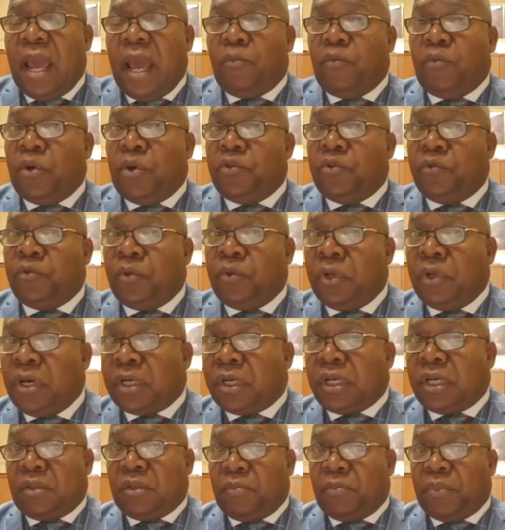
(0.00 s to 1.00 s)
And when you
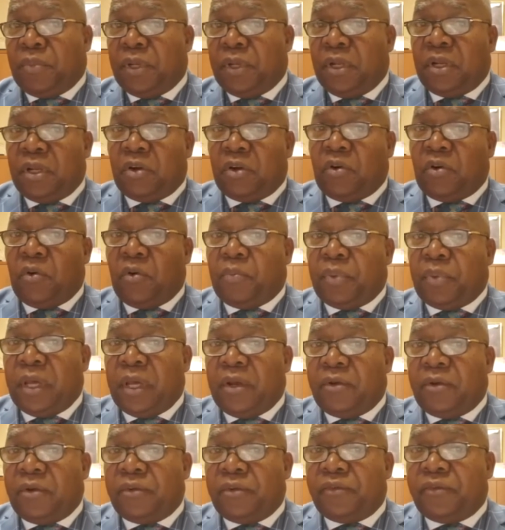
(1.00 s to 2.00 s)
look at the political
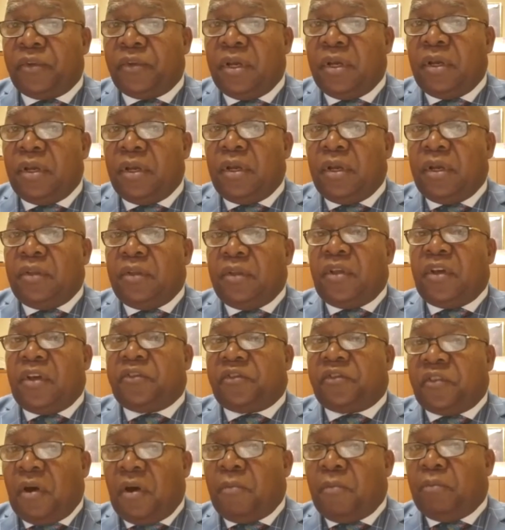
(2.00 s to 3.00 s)
players
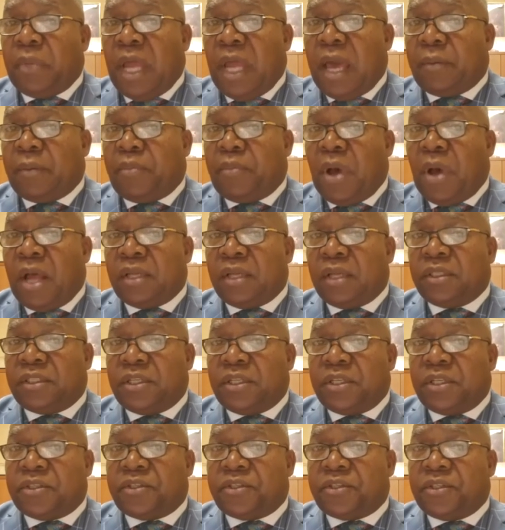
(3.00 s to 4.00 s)
that some Black
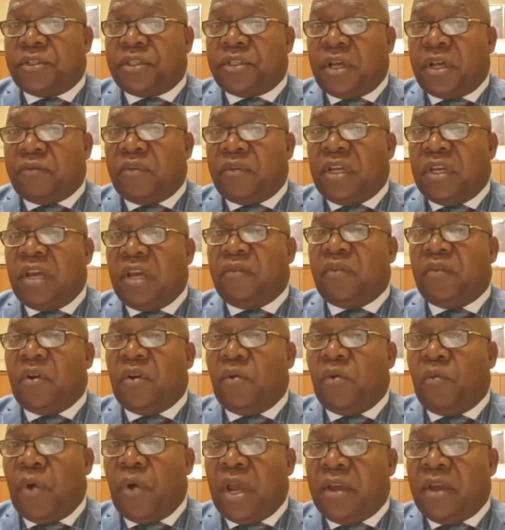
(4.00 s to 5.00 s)
politicians have given
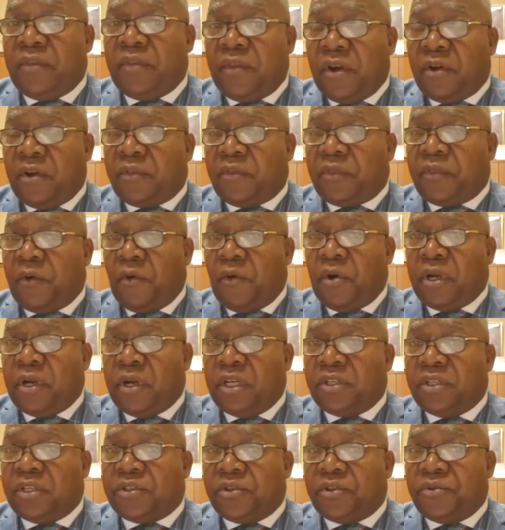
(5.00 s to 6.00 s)
away their
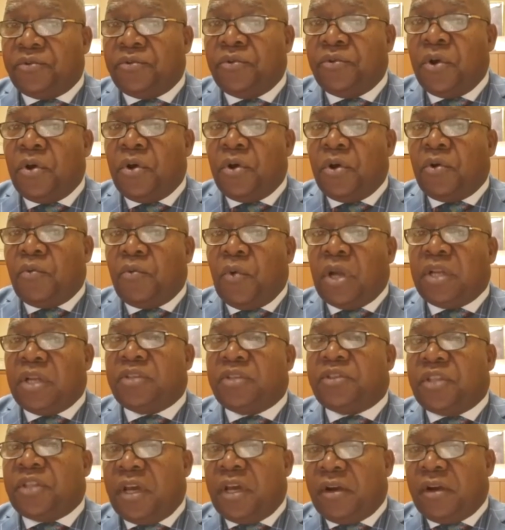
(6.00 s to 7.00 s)
authority to, what
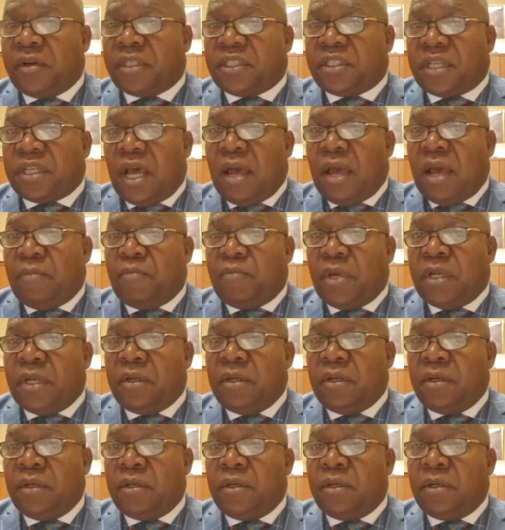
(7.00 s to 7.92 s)
is their assignment?